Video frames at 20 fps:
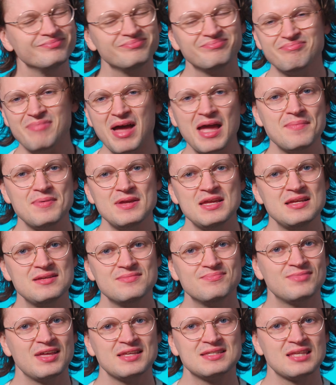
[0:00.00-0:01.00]
Maybe
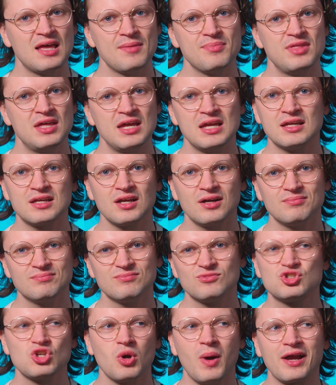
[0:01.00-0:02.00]
there's something
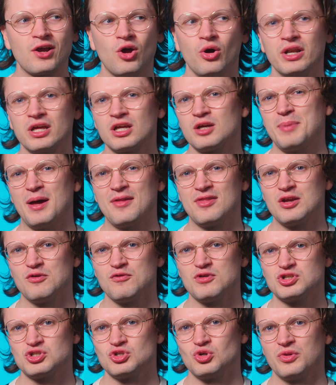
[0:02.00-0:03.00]
so iconic about the
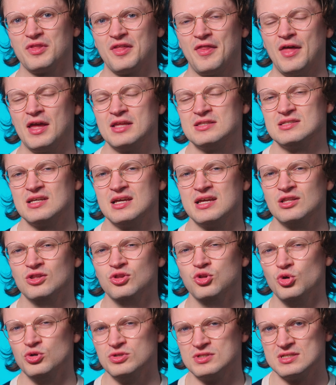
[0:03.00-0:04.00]
original that
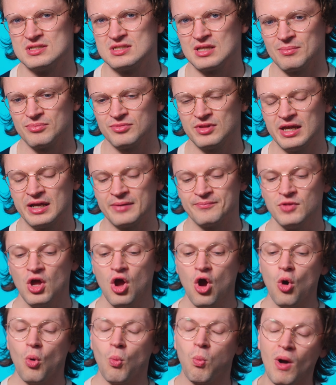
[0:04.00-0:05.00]
it loses something.
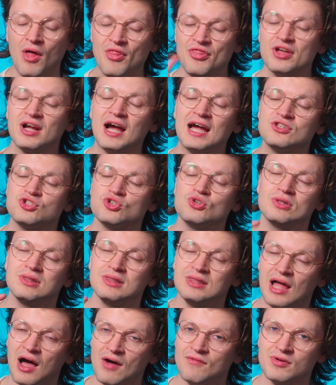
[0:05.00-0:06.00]
One thing I do
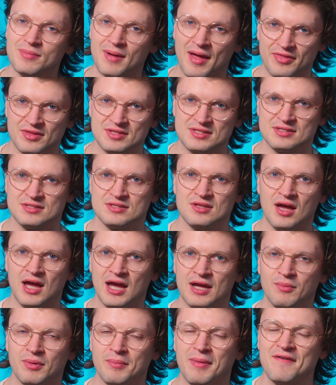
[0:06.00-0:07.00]
love about this
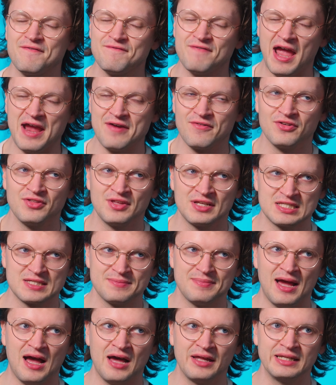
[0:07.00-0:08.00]
design, one of my favorite things
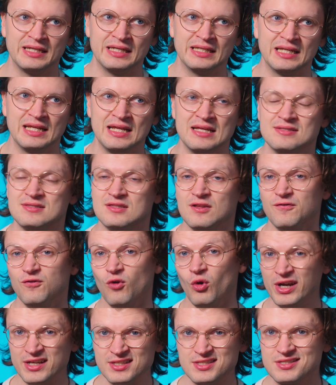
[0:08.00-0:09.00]
about it, is the
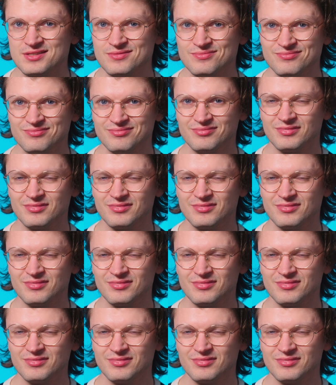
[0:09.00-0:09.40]
voice.